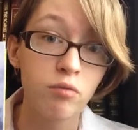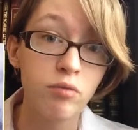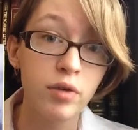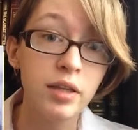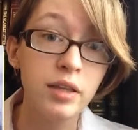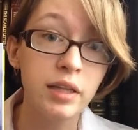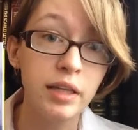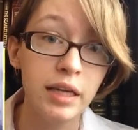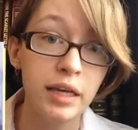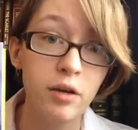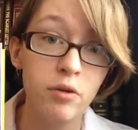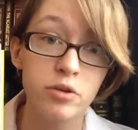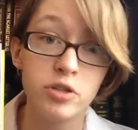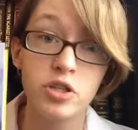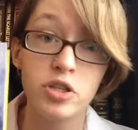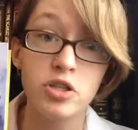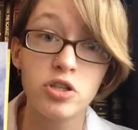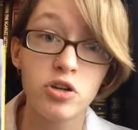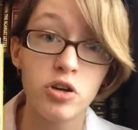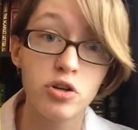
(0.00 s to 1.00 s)
Riddley, who's
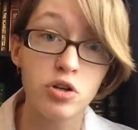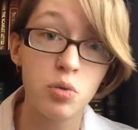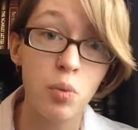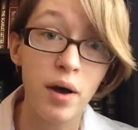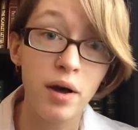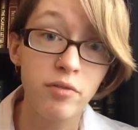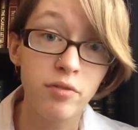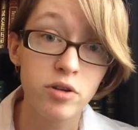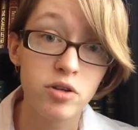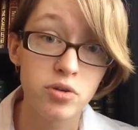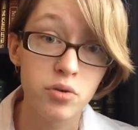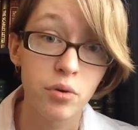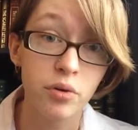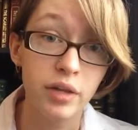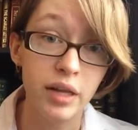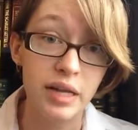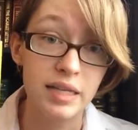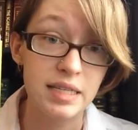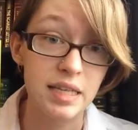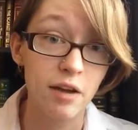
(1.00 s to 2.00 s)
just turned 12 years
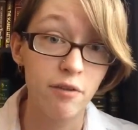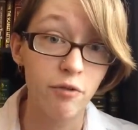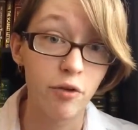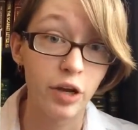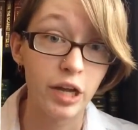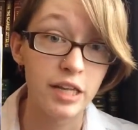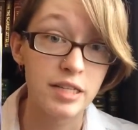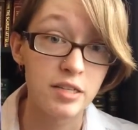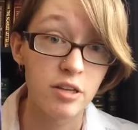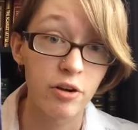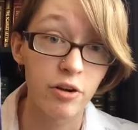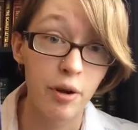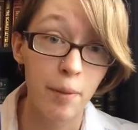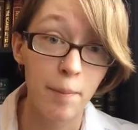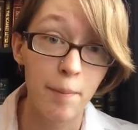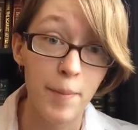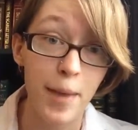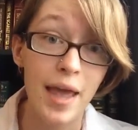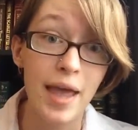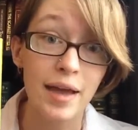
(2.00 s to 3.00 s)
old and is therefore considered a
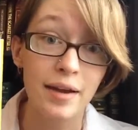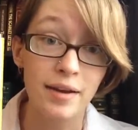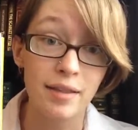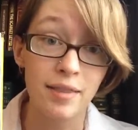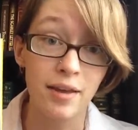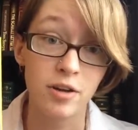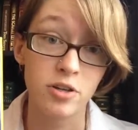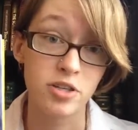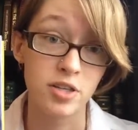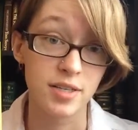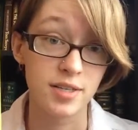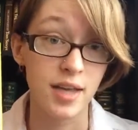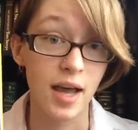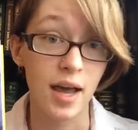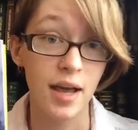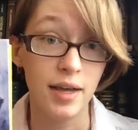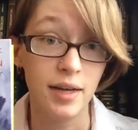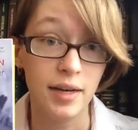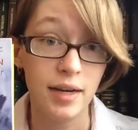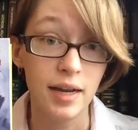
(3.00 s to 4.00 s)
man in their
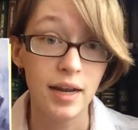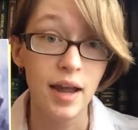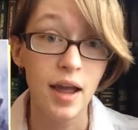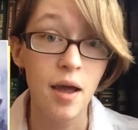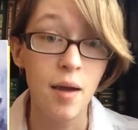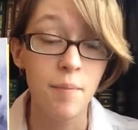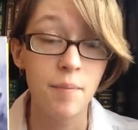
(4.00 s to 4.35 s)
society,